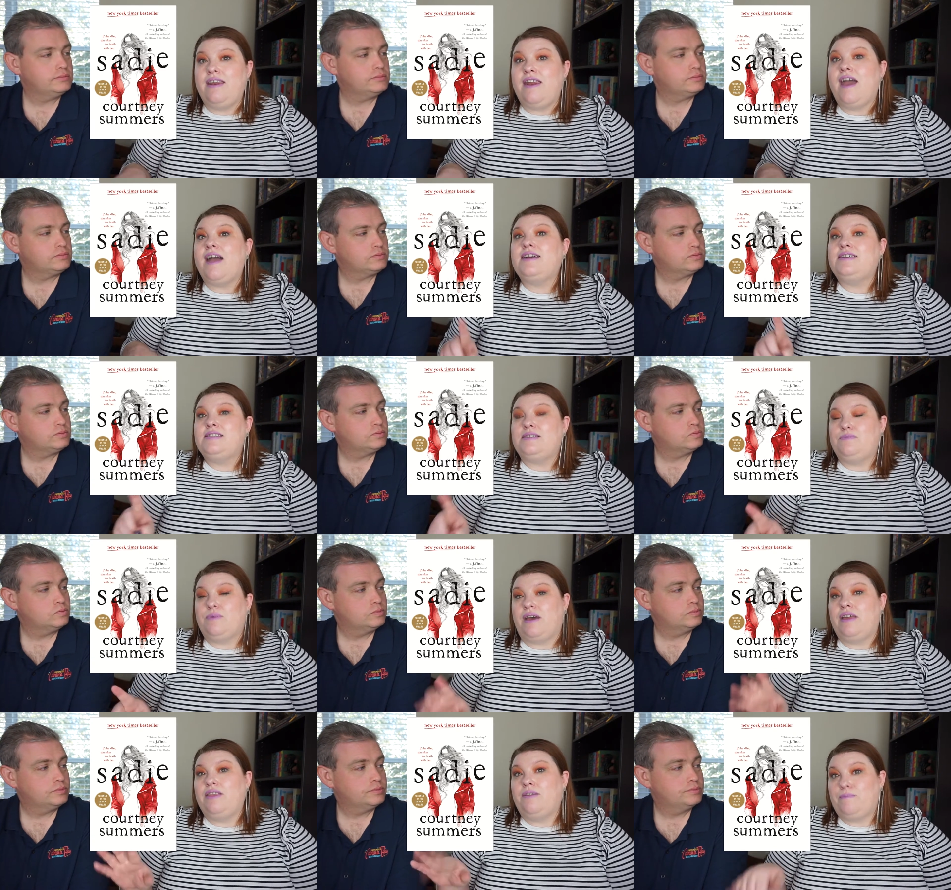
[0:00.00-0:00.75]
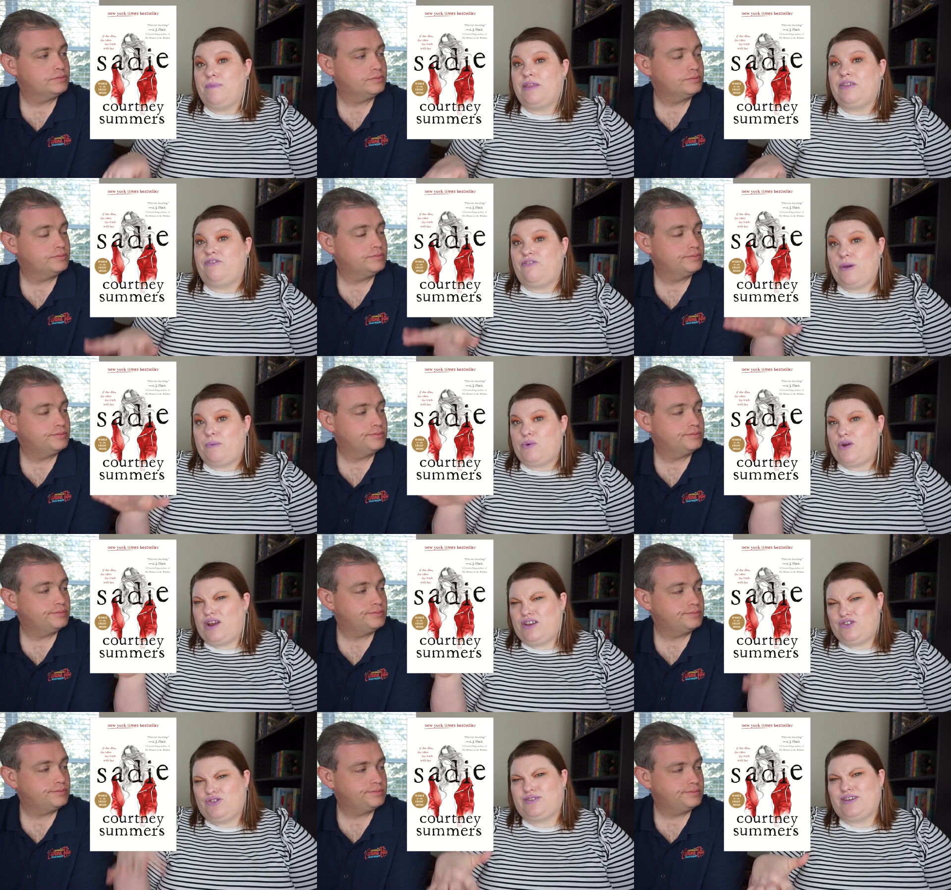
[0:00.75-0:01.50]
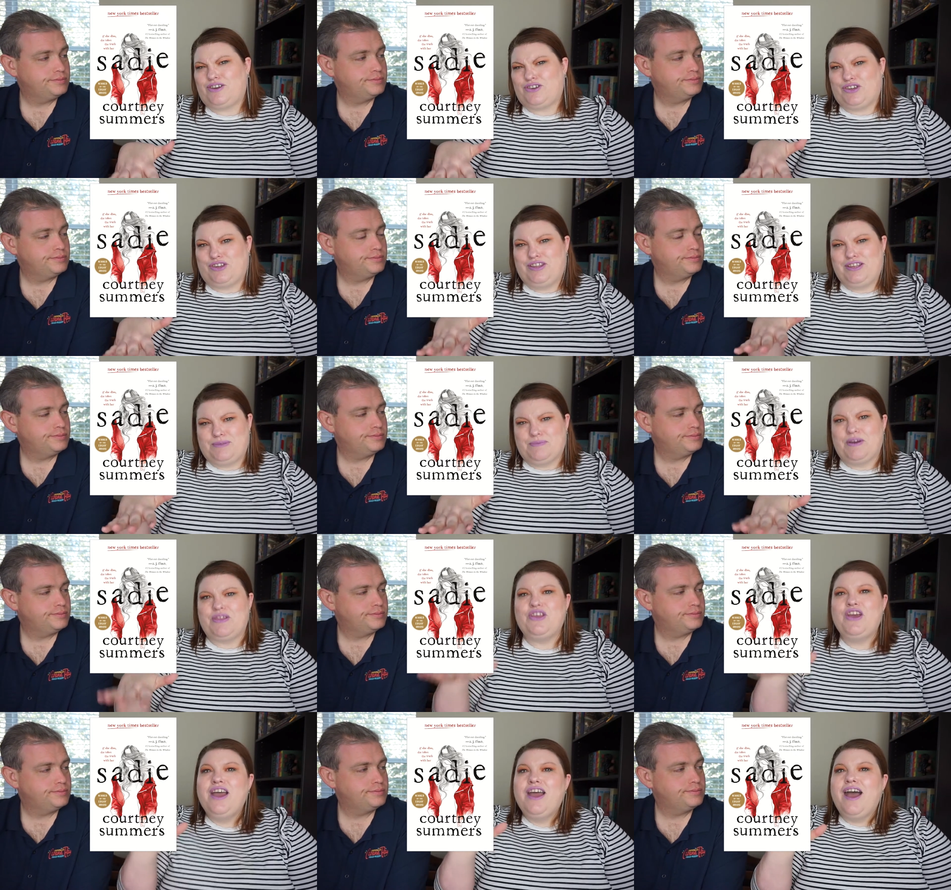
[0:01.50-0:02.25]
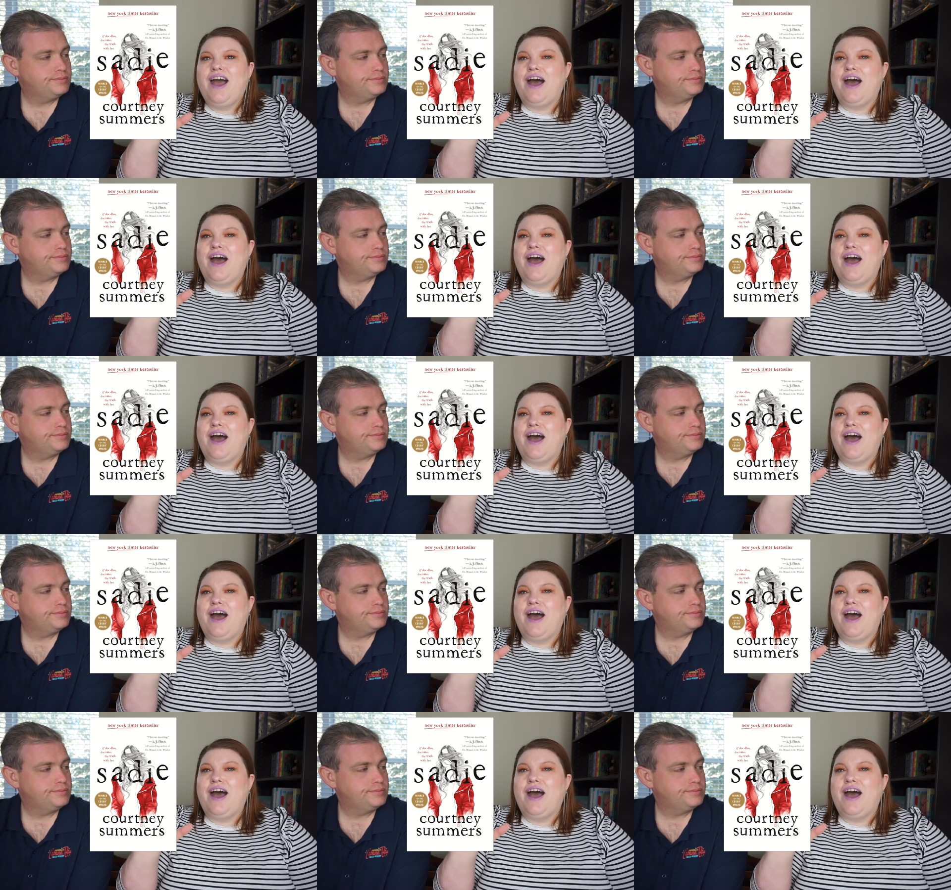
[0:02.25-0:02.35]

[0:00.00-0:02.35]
Speaker 1: next month, in the month of February, so it's actually this month.